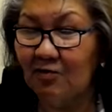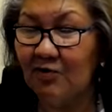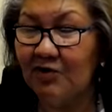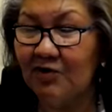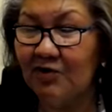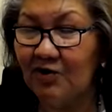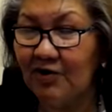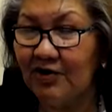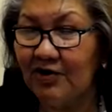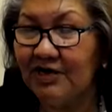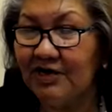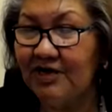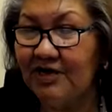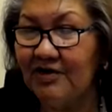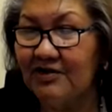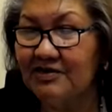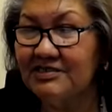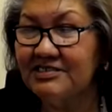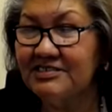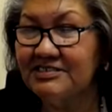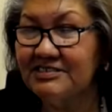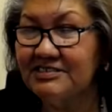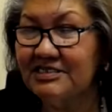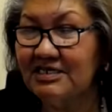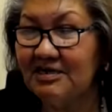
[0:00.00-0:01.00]
when
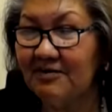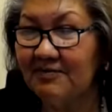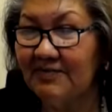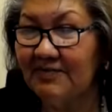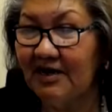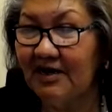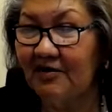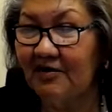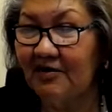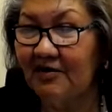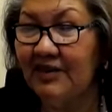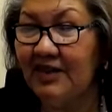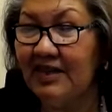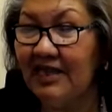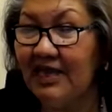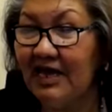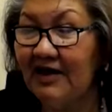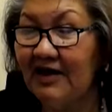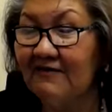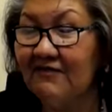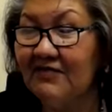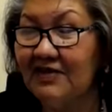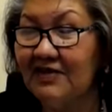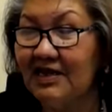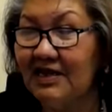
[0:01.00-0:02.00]
archaeologists come out, they
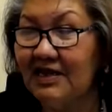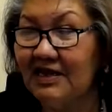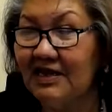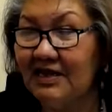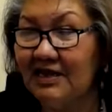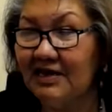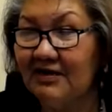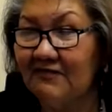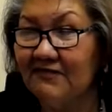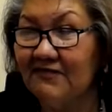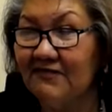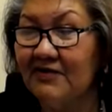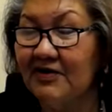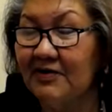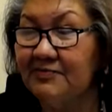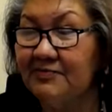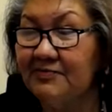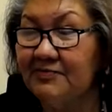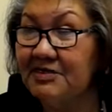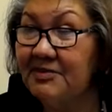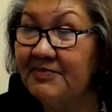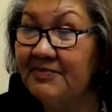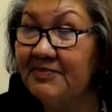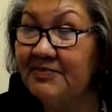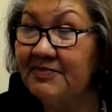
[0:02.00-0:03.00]
have to have
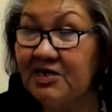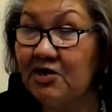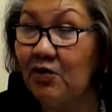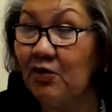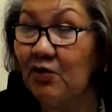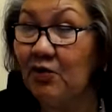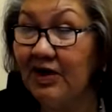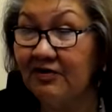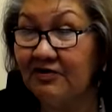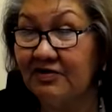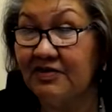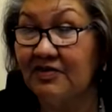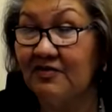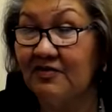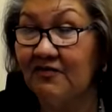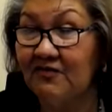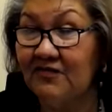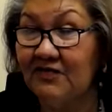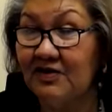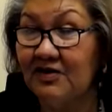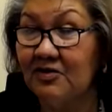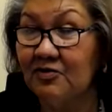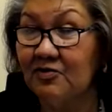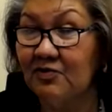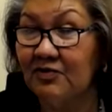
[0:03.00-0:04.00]
somebody go out in the
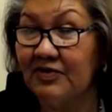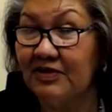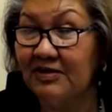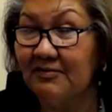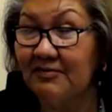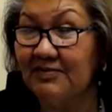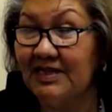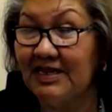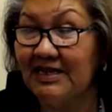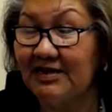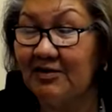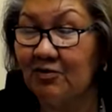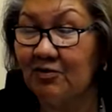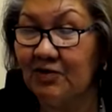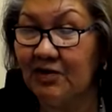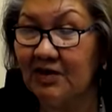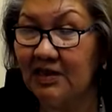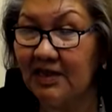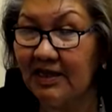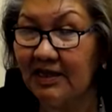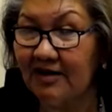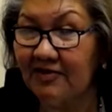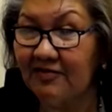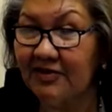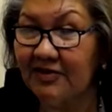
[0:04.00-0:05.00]
field with them. They don't
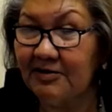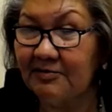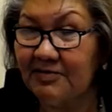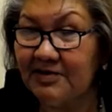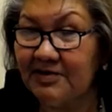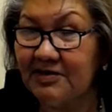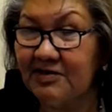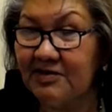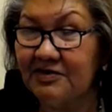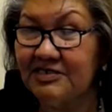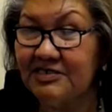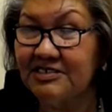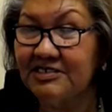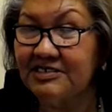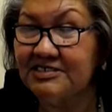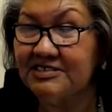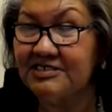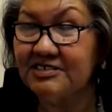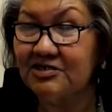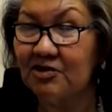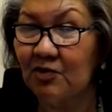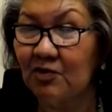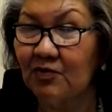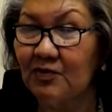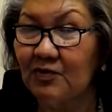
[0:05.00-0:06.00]
allow them to
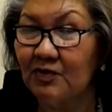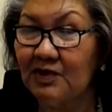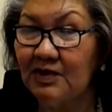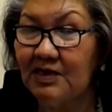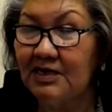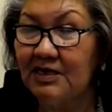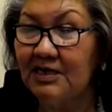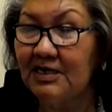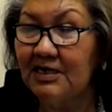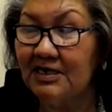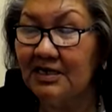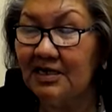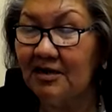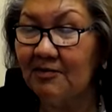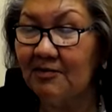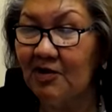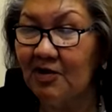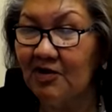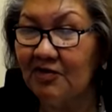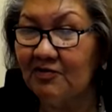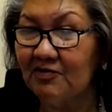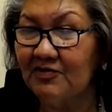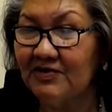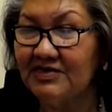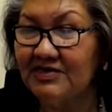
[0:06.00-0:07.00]
just go come
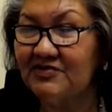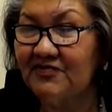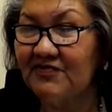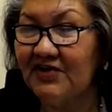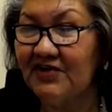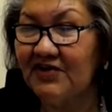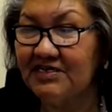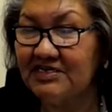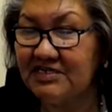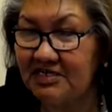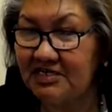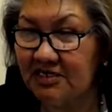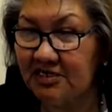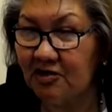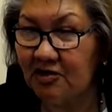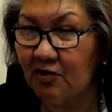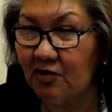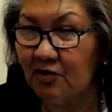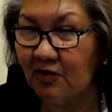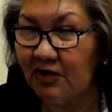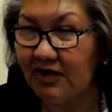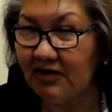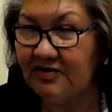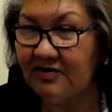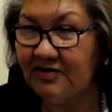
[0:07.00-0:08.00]
on the reservation and
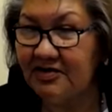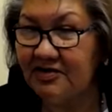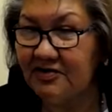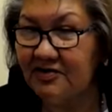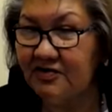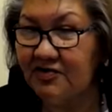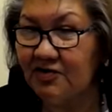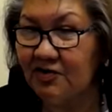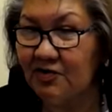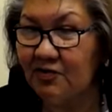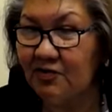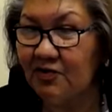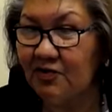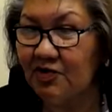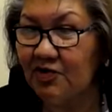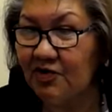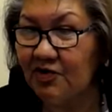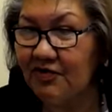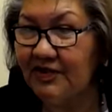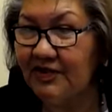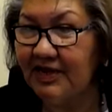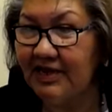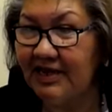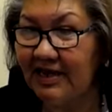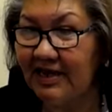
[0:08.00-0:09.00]
go out and do their
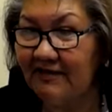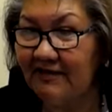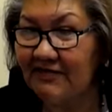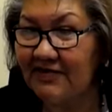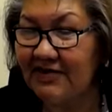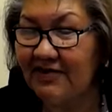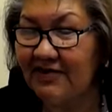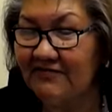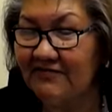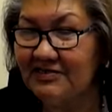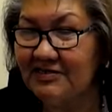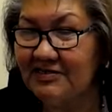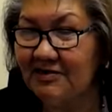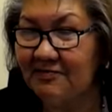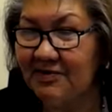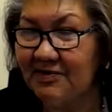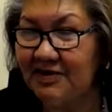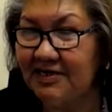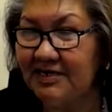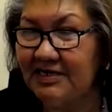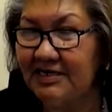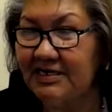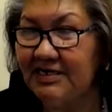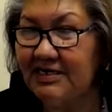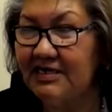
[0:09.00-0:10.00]
work. They have to have
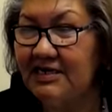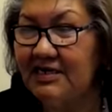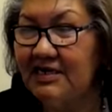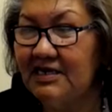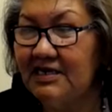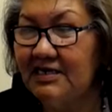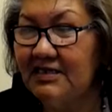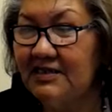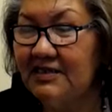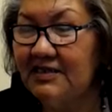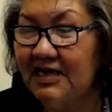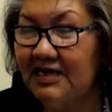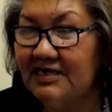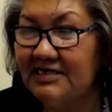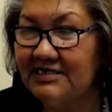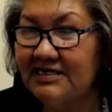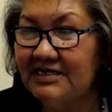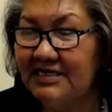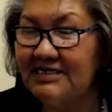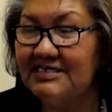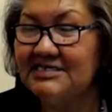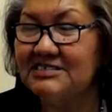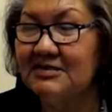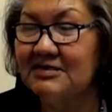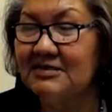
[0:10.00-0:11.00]
somebody that
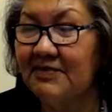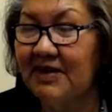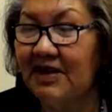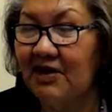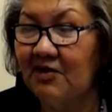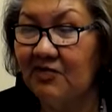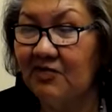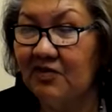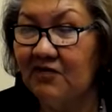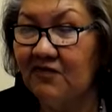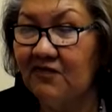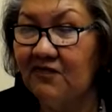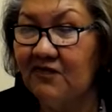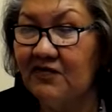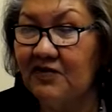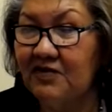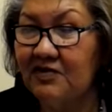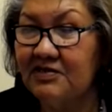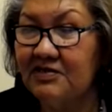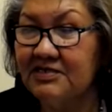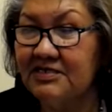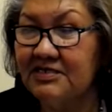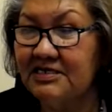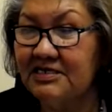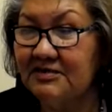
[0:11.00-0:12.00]
takes them out in the
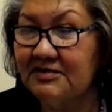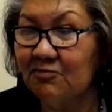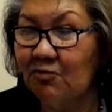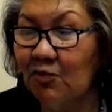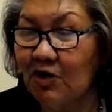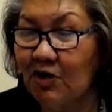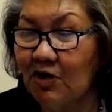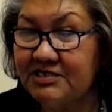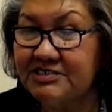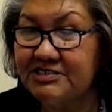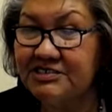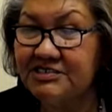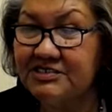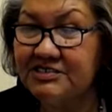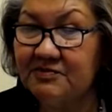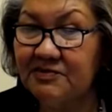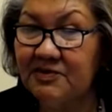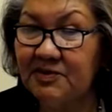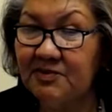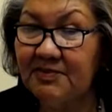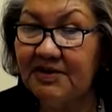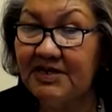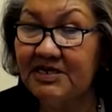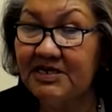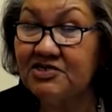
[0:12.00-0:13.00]
field and watches
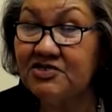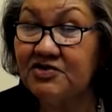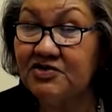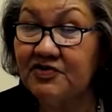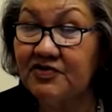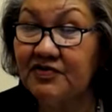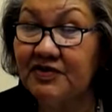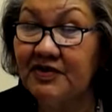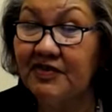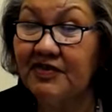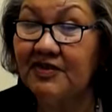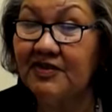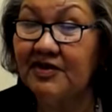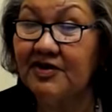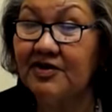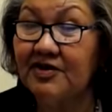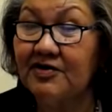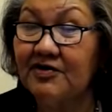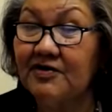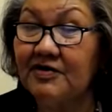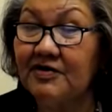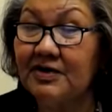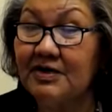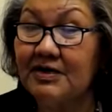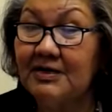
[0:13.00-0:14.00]
them to make sure that
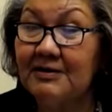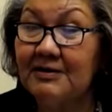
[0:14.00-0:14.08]
they're